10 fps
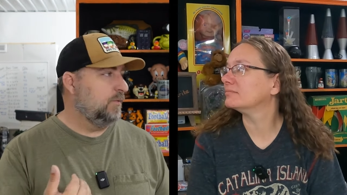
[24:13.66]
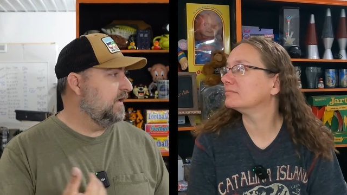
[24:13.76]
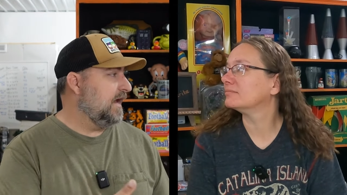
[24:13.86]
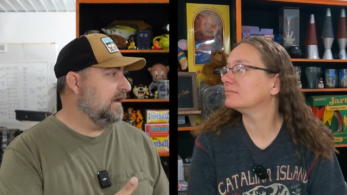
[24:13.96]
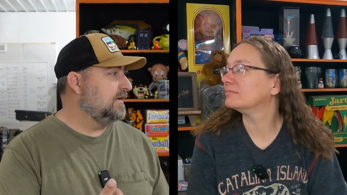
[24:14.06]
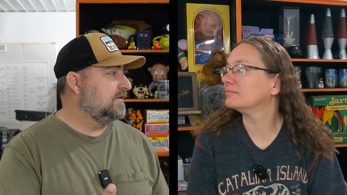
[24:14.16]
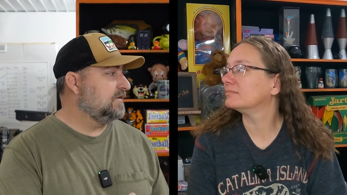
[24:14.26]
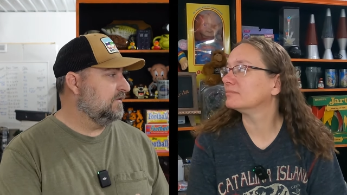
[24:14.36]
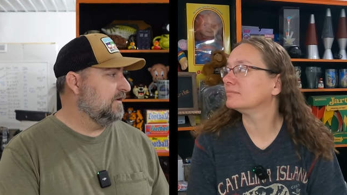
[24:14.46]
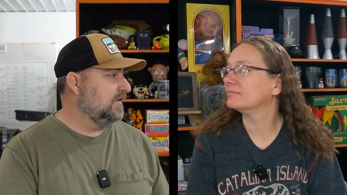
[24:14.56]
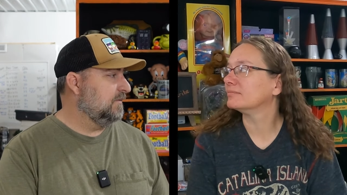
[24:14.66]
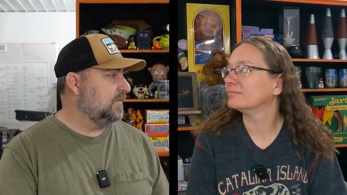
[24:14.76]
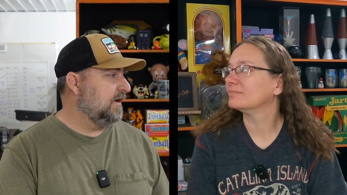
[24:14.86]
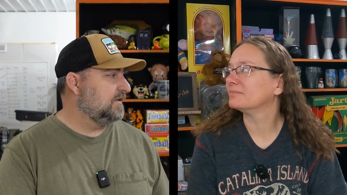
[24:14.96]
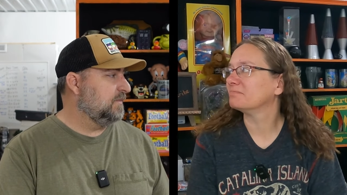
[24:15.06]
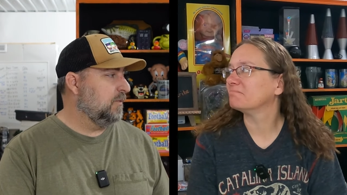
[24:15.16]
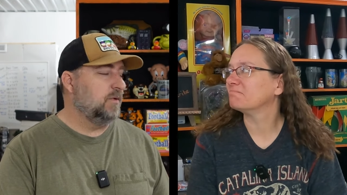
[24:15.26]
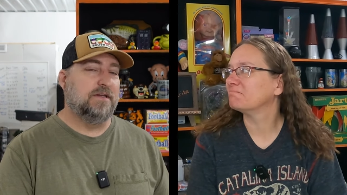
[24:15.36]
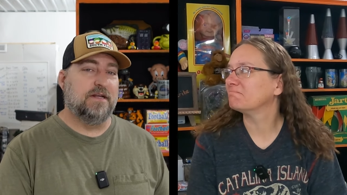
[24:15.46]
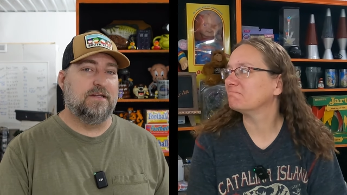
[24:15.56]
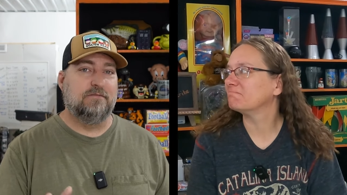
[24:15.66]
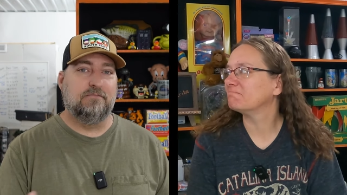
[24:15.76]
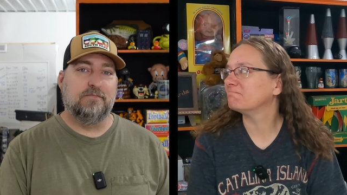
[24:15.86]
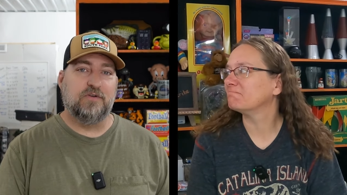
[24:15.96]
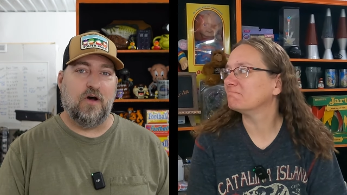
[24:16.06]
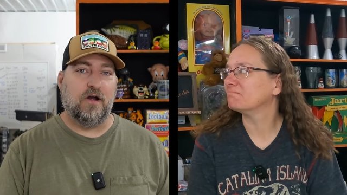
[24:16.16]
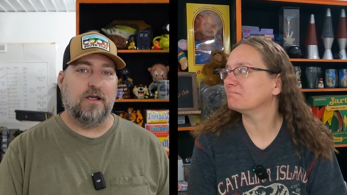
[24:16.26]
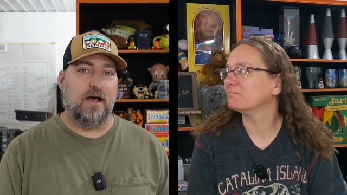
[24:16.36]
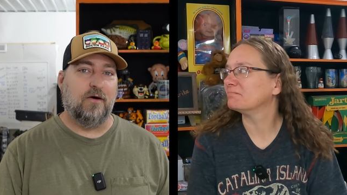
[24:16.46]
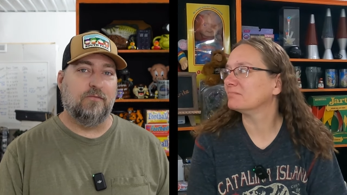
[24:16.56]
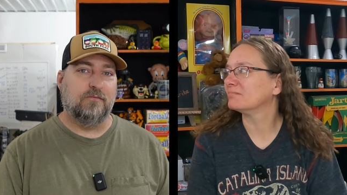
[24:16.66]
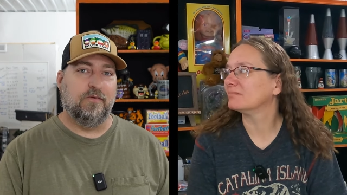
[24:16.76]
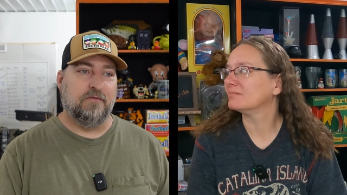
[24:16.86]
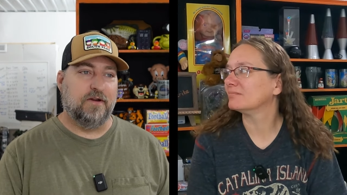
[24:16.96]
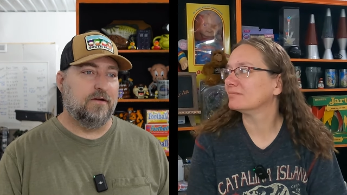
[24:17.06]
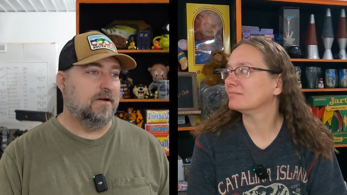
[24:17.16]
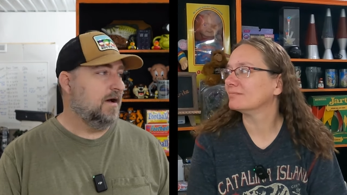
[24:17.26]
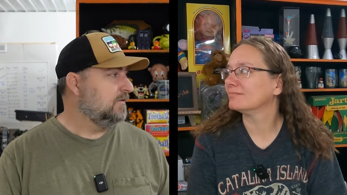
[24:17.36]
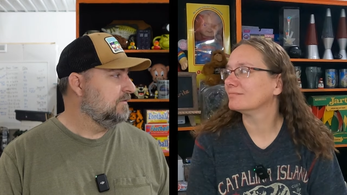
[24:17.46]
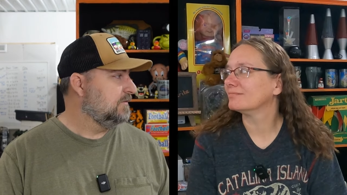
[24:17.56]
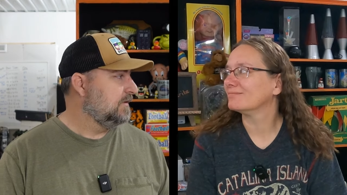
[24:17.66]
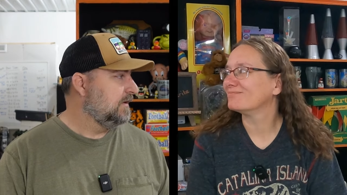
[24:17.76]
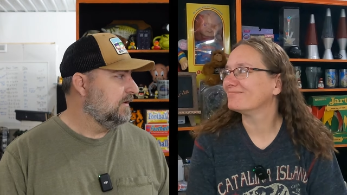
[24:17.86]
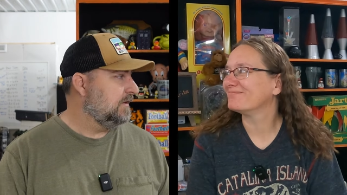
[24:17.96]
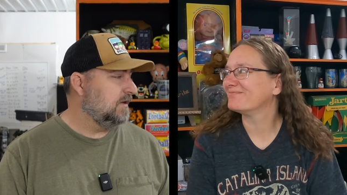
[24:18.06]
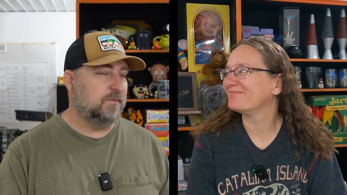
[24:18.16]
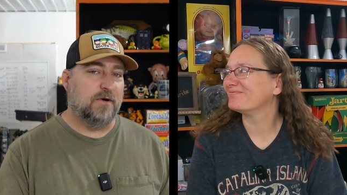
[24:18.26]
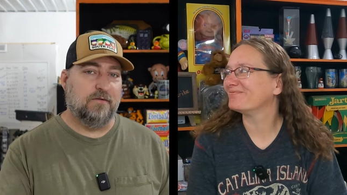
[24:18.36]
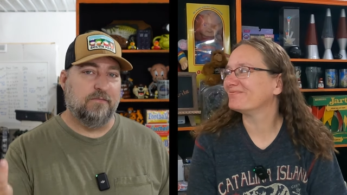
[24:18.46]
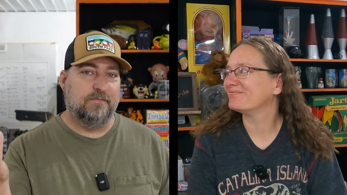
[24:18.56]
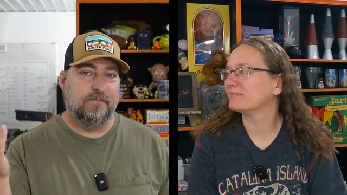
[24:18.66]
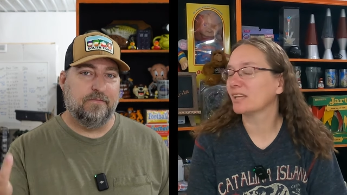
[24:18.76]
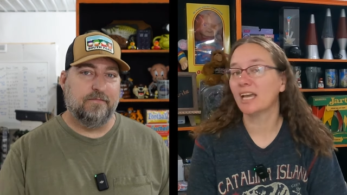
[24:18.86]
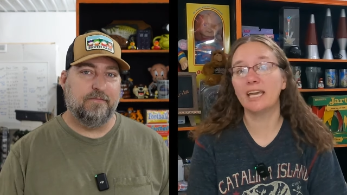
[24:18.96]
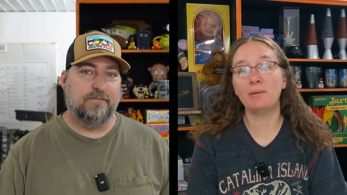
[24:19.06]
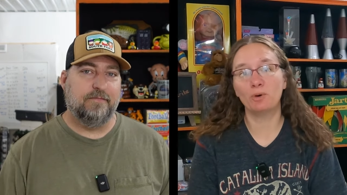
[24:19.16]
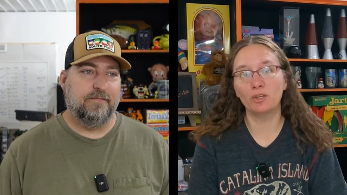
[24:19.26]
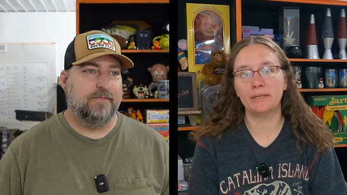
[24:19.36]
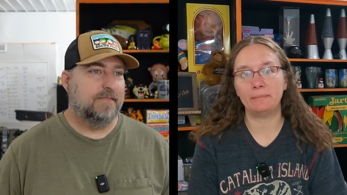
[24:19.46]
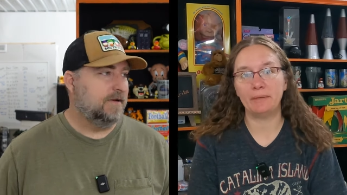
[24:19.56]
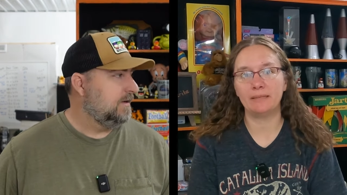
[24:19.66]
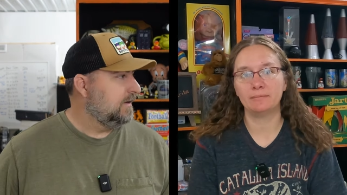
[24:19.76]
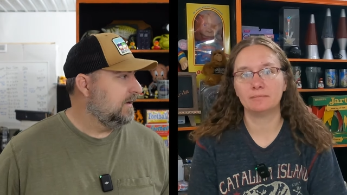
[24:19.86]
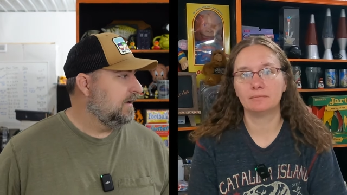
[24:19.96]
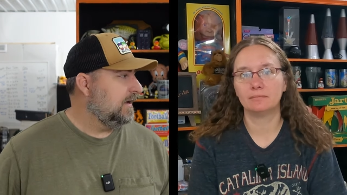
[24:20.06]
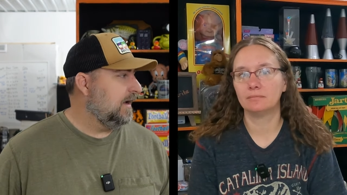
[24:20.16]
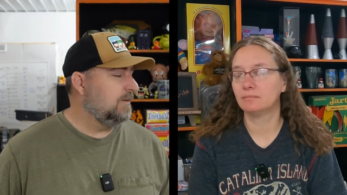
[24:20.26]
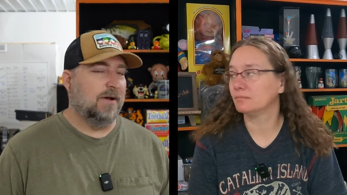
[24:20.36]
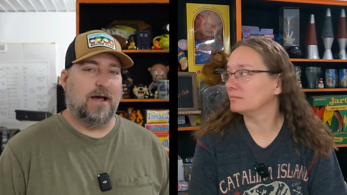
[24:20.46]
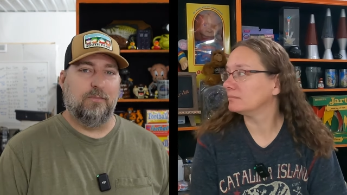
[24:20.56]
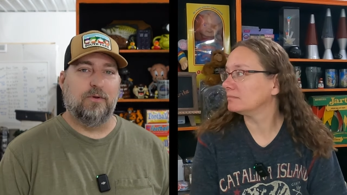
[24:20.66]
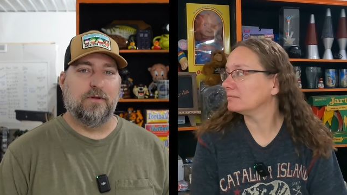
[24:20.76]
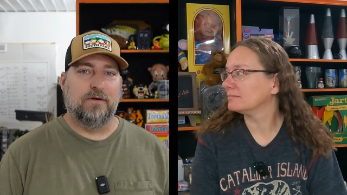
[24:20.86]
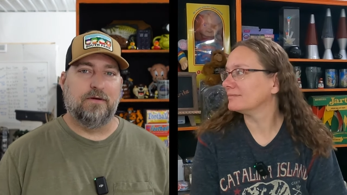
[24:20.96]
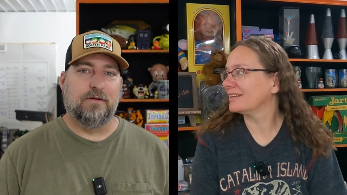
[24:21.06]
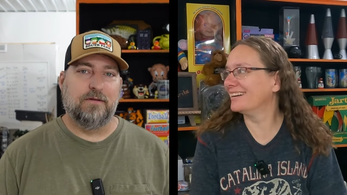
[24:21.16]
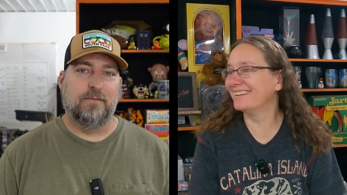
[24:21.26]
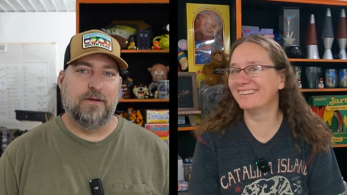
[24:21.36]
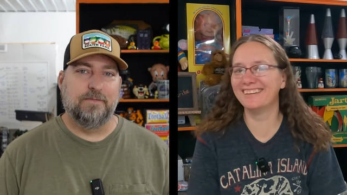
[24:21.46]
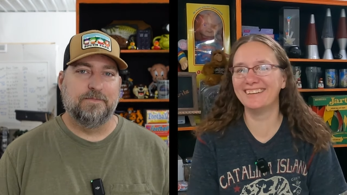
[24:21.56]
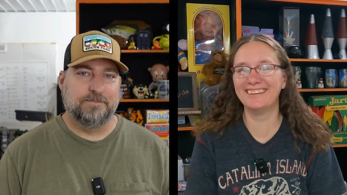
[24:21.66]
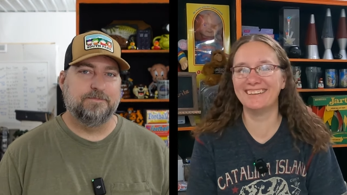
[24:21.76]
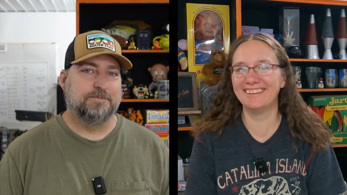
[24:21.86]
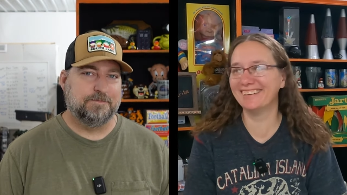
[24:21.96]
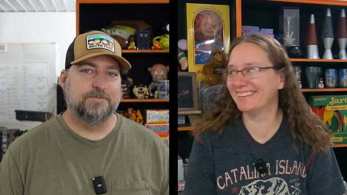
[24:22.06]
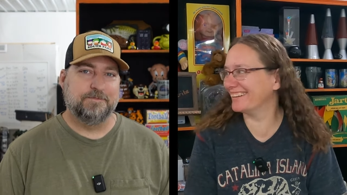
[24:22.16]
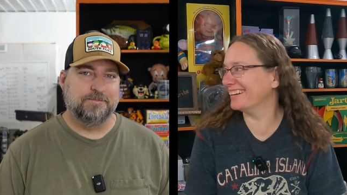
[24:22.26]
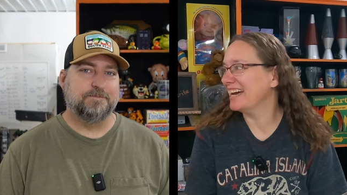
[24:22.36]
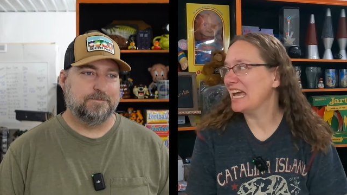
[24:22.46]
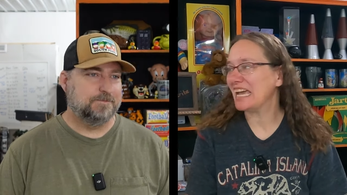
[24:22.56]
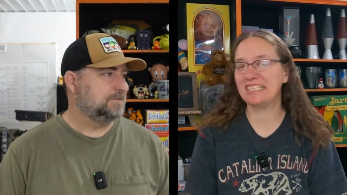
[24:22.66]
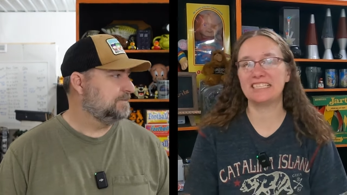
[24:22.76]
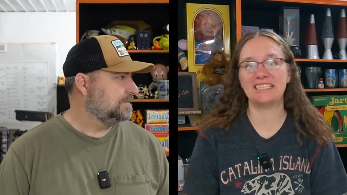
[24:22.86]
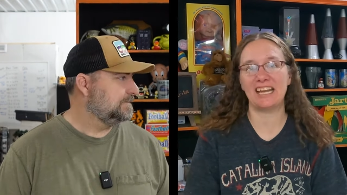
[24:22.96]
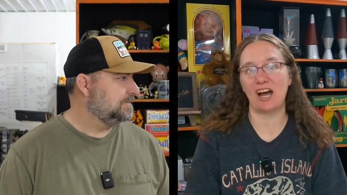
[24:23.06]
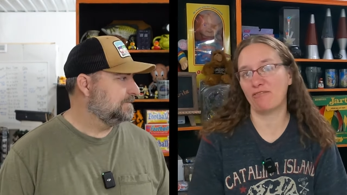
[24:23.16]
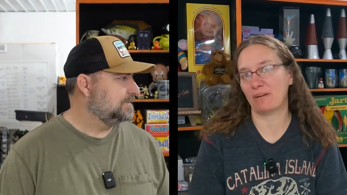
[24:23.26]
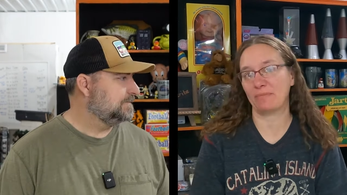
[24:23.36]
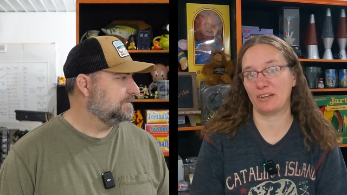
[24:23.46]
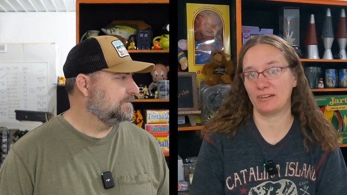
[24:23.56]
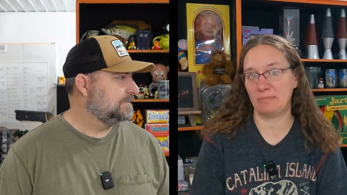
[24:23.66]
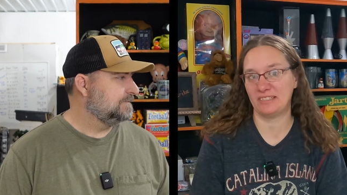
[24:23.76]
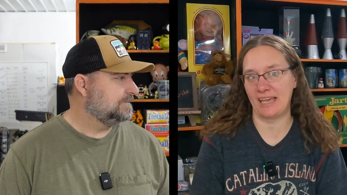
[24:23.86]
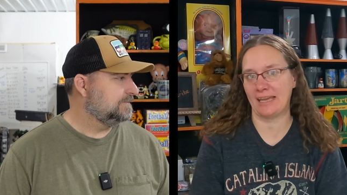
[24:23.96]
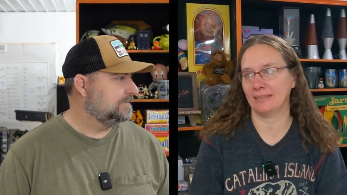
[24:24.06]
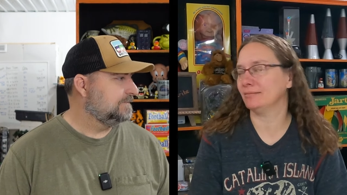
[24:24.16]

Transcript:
Speaker 1: we kind of disagreed on the price, but we did talk it out. We figured it out. That's part of...
Speaker 2: He bullied me.
Speaker 1: I bullied her a little bit.
Speaker 2: He just said, offer him 30%.